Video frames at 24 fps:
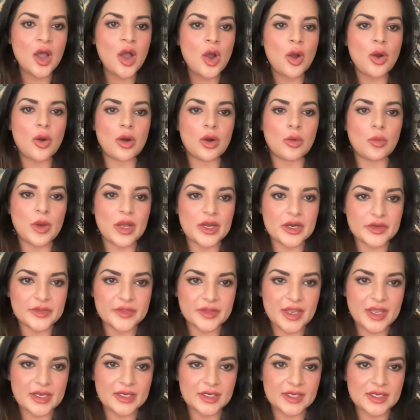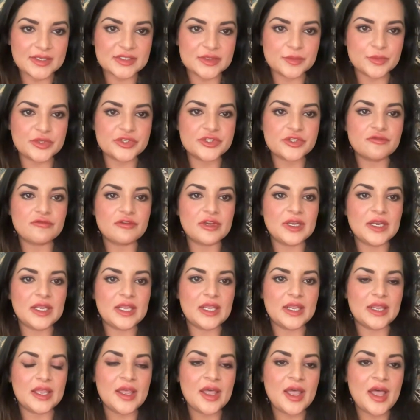or what are the kind of customer
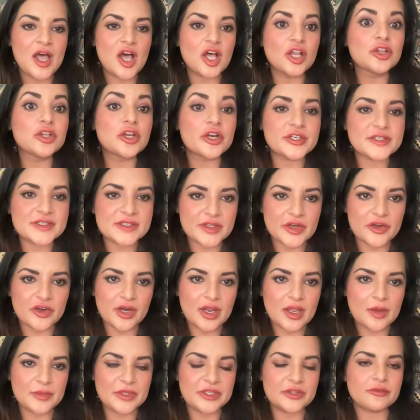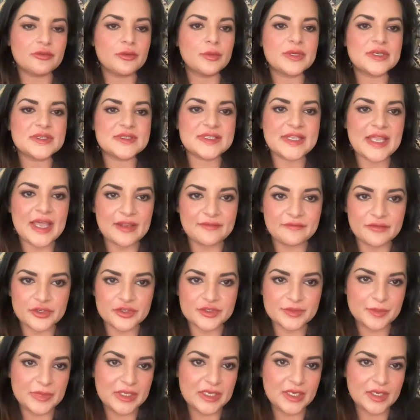screening alerts that are coming through, what is the adverse
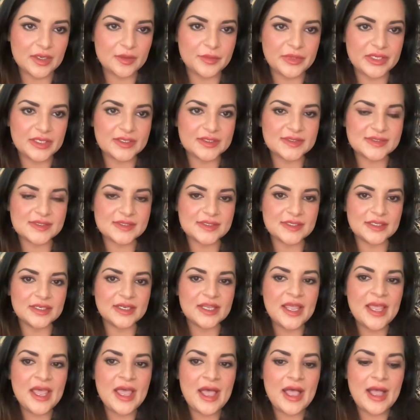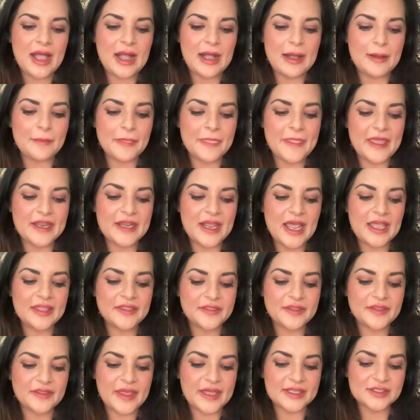media being seen. And I
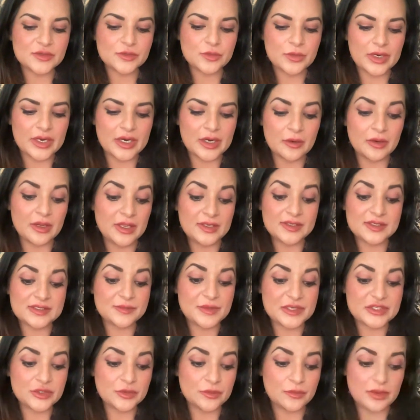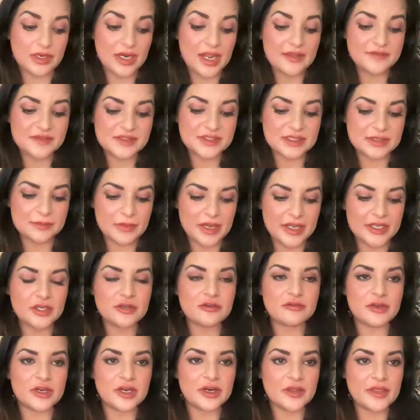think that's where, especially what I've seen in my
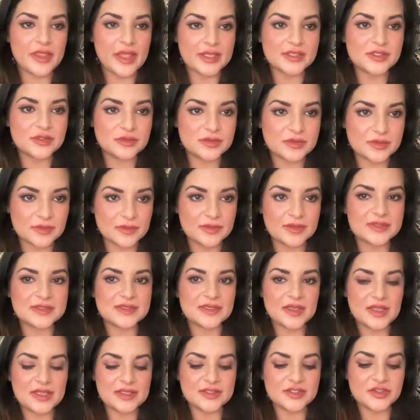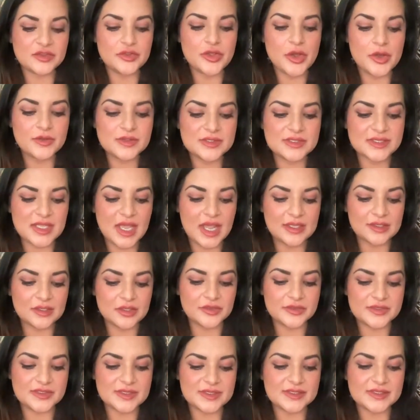career, it's those
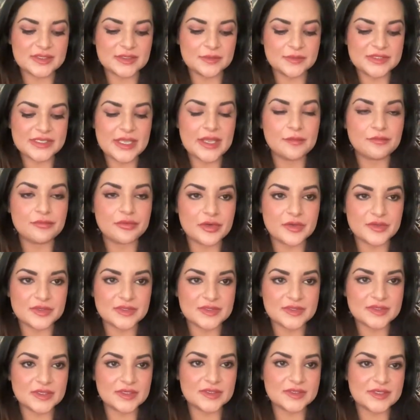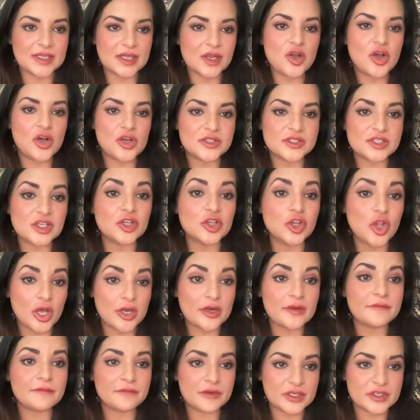siloed systems and processes that cause a lot
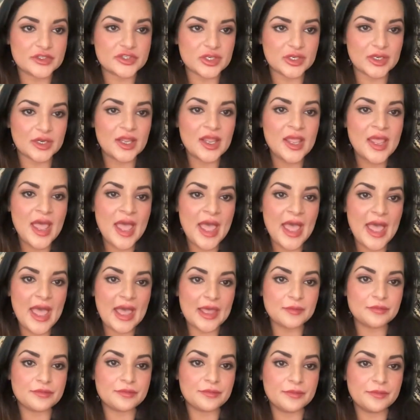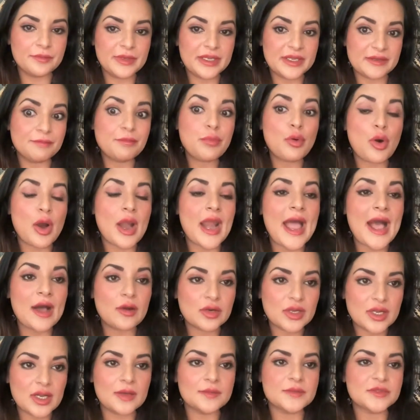of friction and give poor
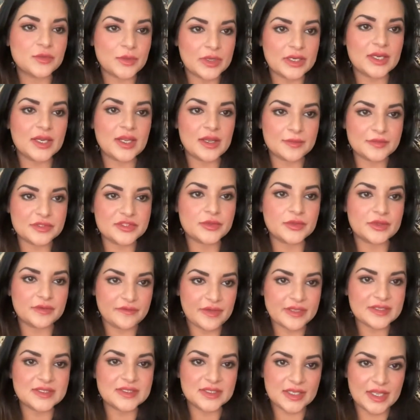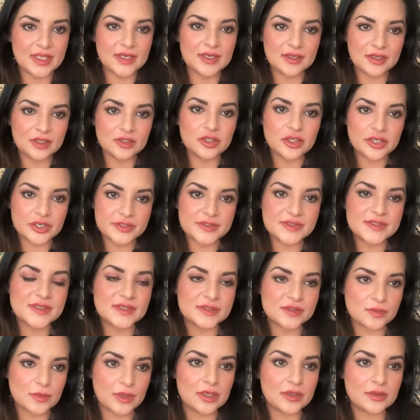outcomes when it comes to investigating alerts
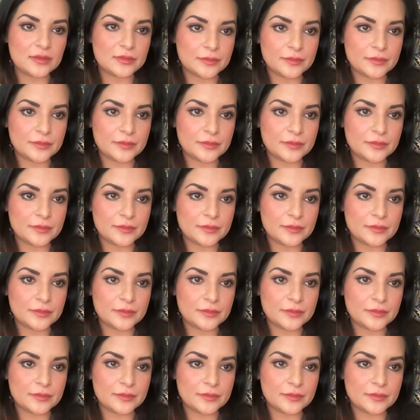as well.